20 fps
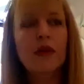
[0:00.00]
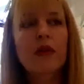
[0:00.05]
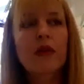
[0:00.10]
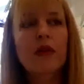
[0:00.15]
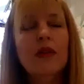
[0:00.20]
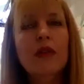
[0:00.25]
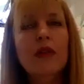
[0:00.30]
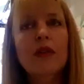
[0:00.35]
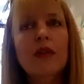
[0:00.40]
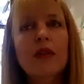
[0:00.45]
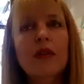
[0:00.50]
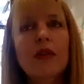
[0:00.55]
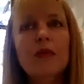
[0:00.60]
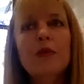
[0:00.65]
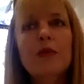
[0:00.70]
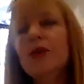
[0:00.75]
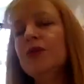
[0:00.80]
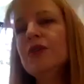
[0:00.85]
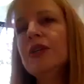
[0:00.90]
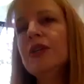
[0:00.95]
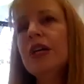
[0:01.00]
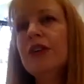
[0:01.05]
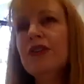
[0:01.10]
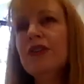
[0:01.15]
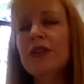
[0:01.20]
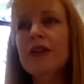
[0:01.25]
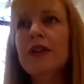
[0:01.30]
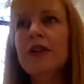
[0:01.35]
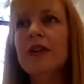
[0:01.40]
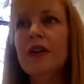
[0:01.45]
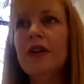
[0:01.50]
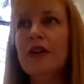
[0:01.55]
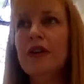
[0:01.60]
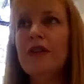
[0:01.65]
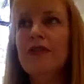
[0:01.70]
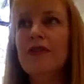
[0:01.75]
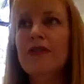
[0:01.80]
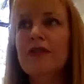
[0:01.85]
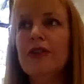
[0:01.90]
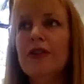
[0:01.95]
the mutation
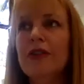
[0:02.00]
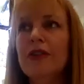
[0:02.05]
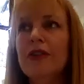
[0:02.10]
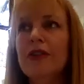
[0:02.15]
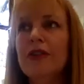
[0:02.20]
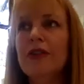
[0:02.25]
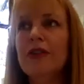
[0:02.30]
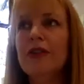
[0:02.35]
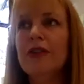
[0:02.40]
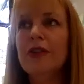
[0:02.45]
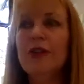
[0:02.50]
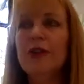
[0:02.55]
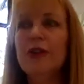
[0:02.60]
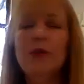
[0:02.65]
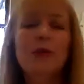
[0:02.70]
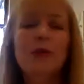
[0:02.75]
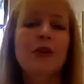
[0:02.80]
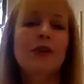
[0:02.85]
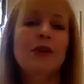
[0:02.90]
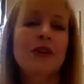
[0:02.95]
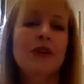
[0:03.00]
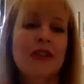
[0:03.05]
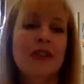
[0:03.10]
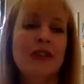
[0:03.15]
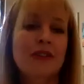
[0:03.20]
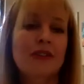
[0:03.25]
of humanoid